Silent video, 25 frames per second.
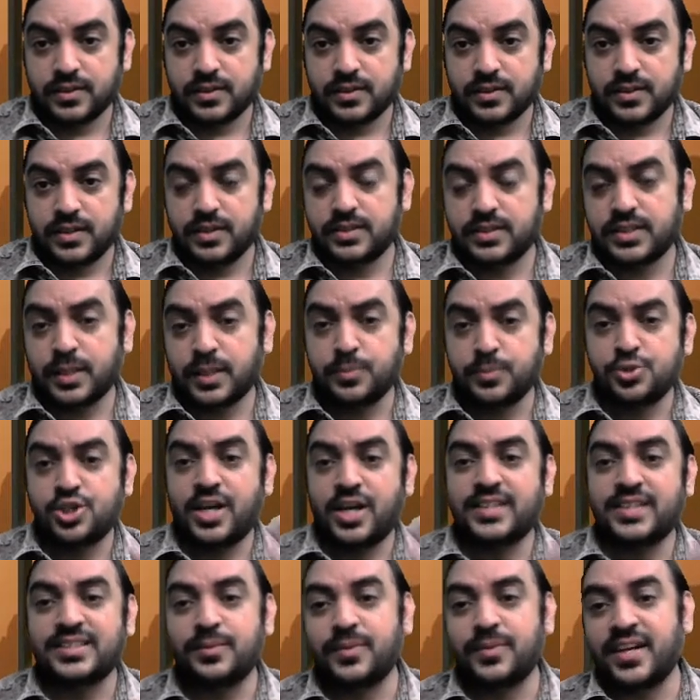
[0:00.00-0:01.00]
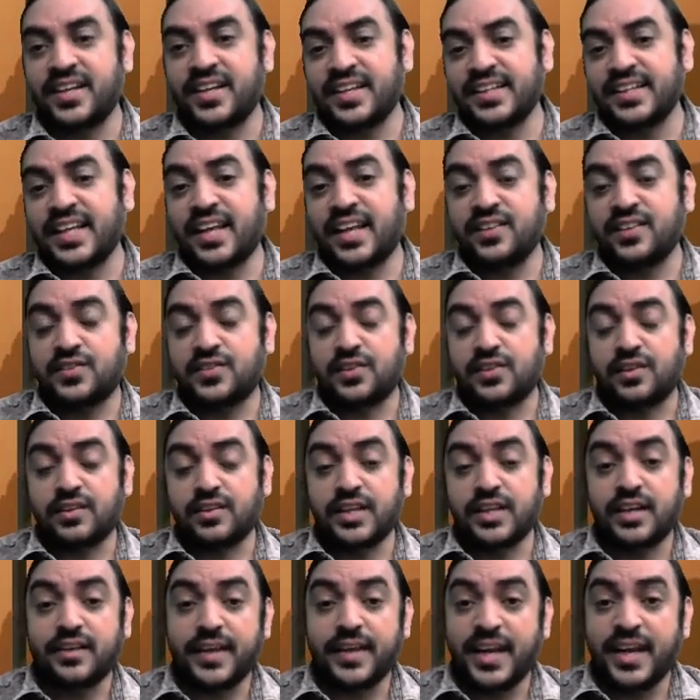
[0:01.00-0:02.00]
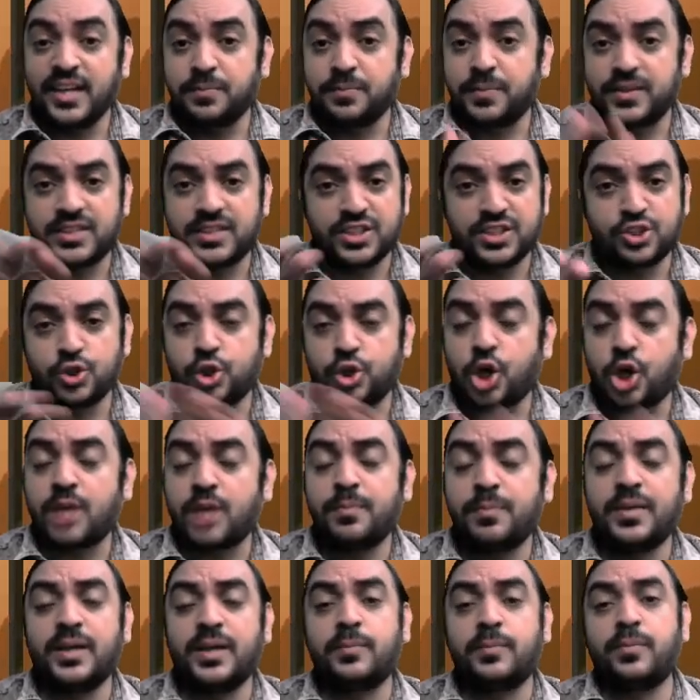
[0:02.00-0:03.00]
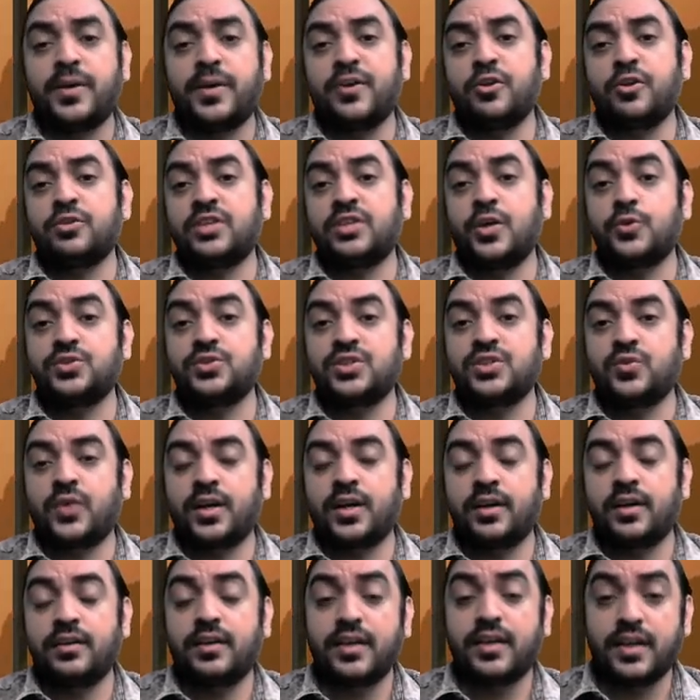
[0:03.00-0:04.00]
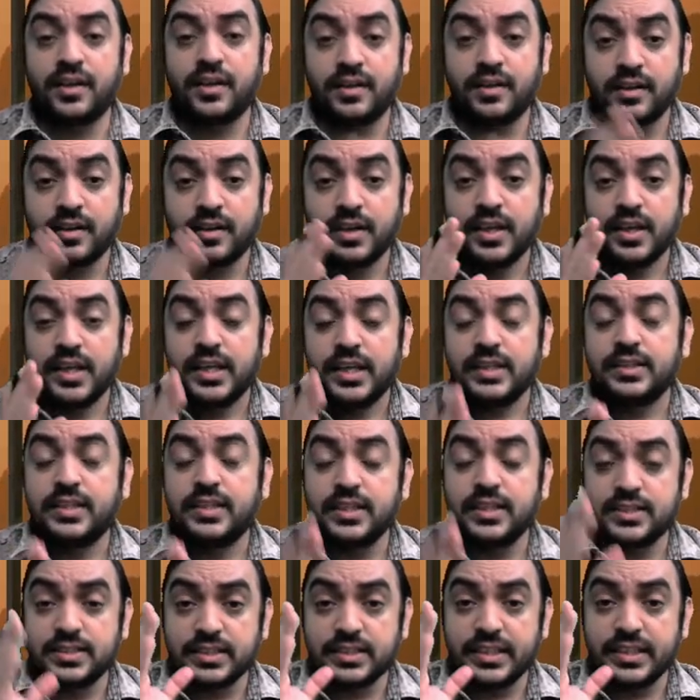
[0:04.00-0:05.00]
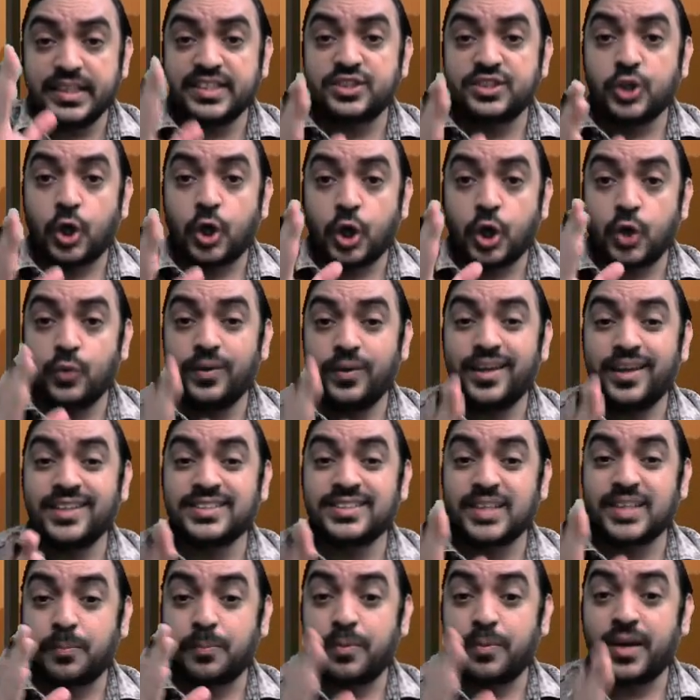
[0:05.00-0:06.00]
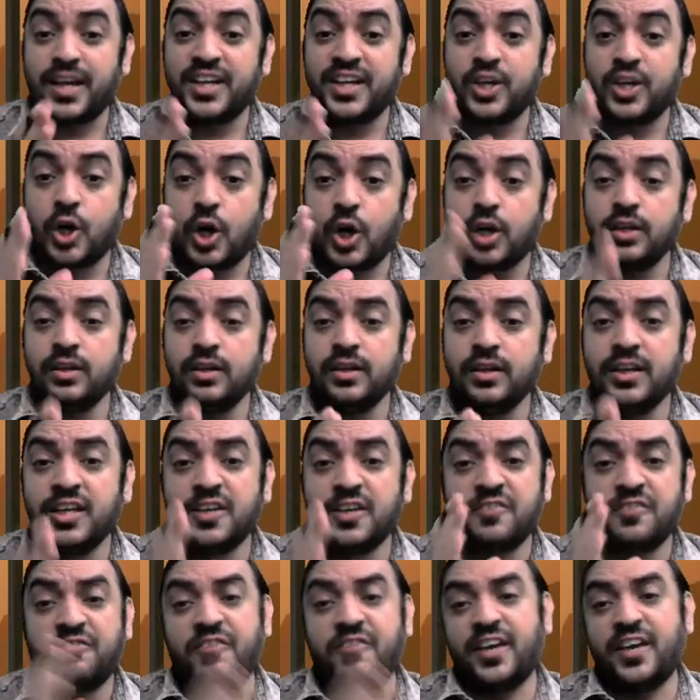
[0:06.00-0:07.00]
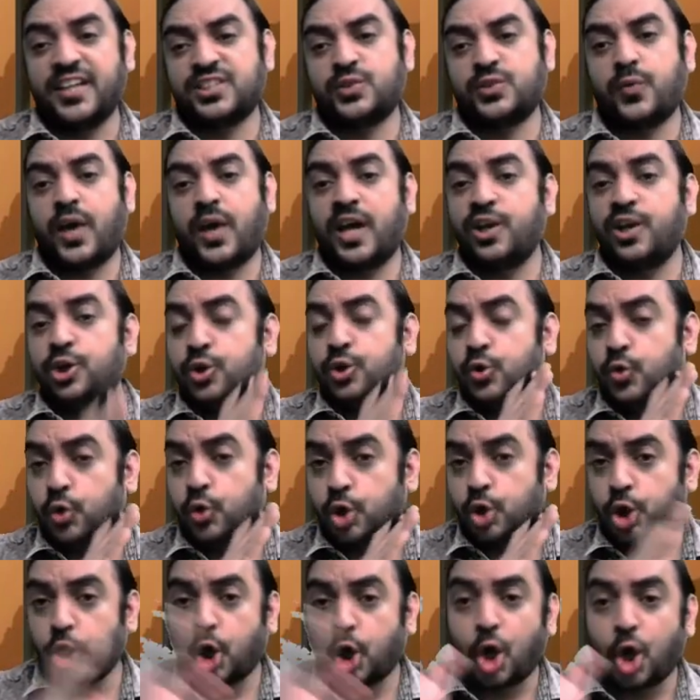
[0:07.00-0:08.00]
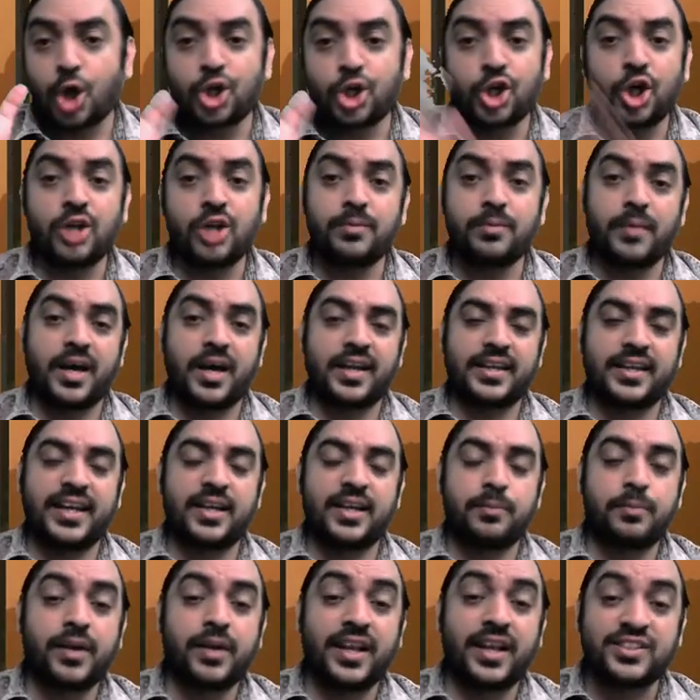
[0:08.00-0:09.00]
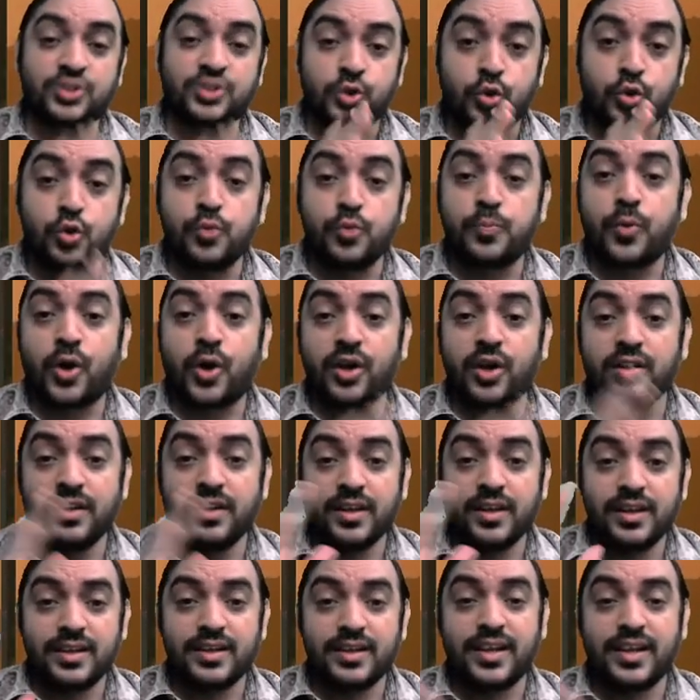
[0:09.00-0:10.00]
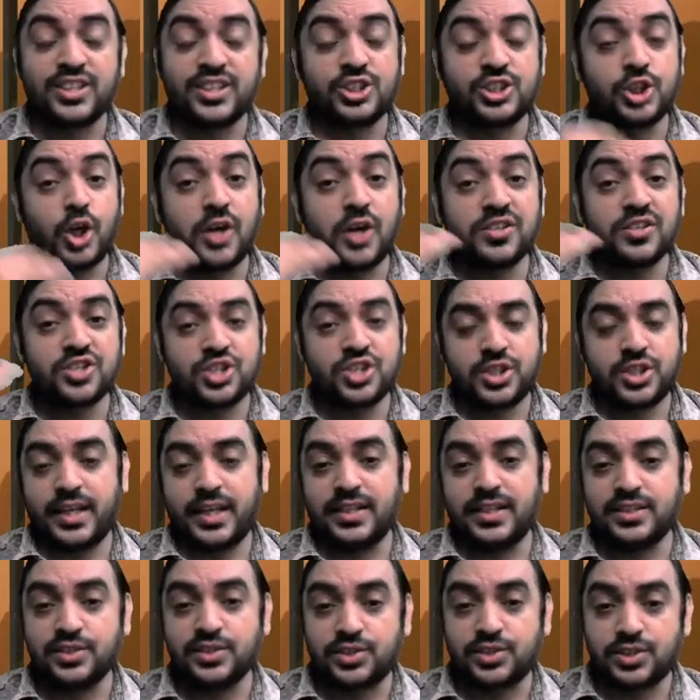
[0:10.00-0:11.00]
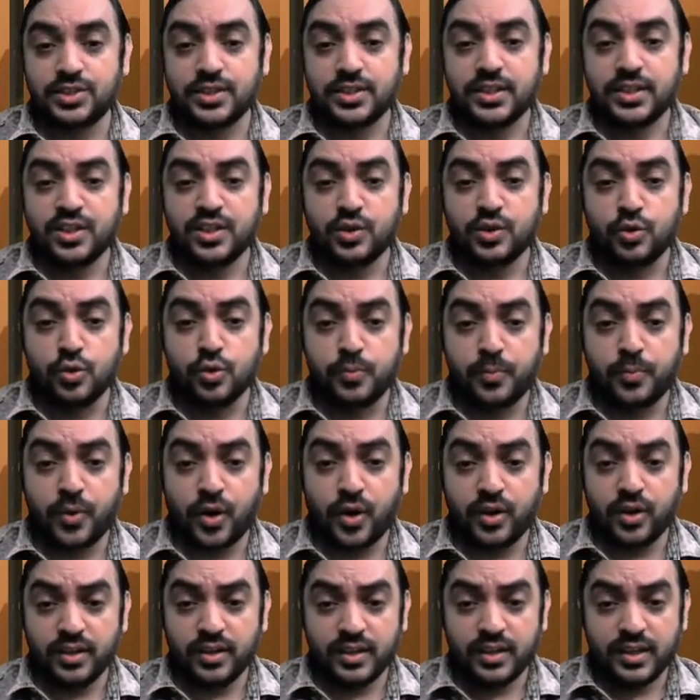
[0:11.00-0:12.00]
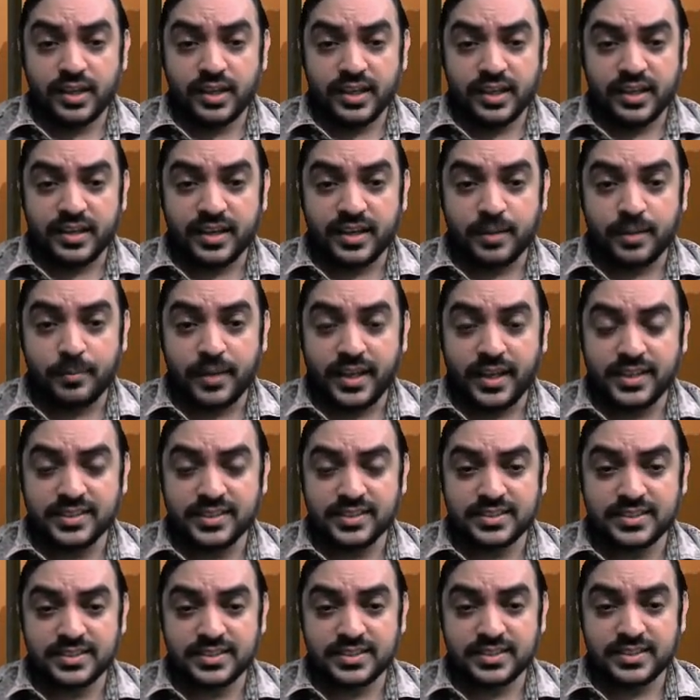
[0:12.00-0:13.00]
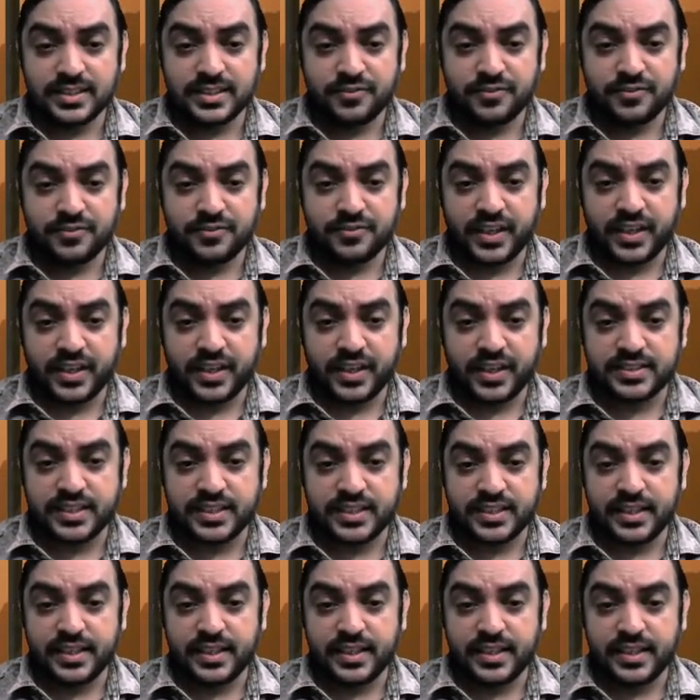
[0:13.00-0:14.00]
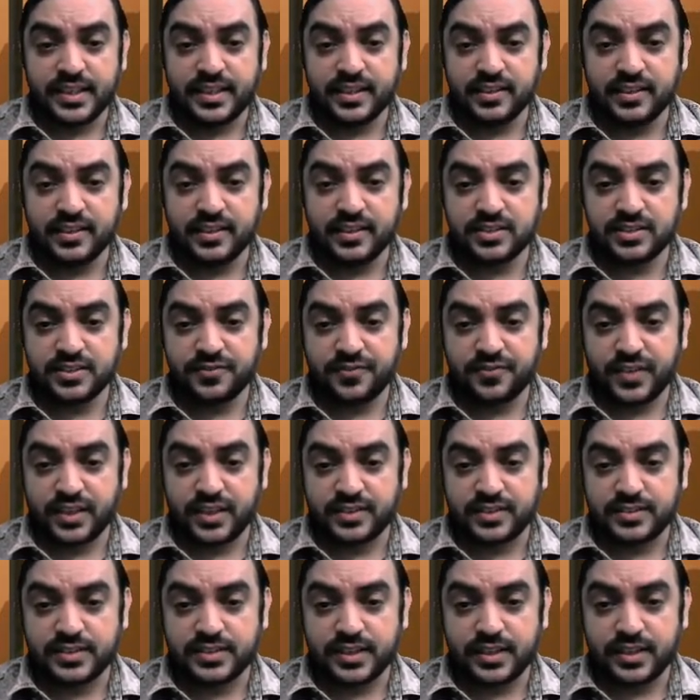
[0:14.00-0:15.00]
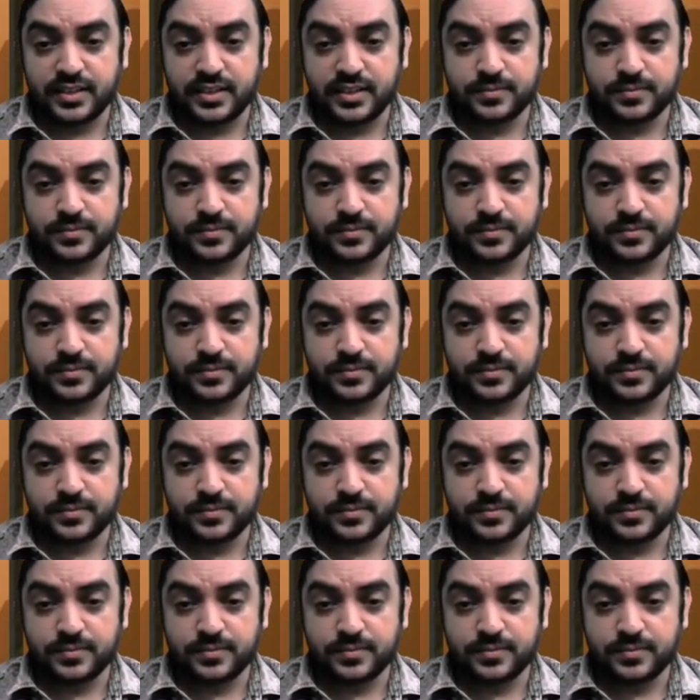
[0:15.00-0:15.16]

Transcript: In some charts, I'm getting the answer that 8% should not be applied on 1100. This is always applied on face value, not on market price. Coupon does not change. Coupon remains fixed. It is fixed.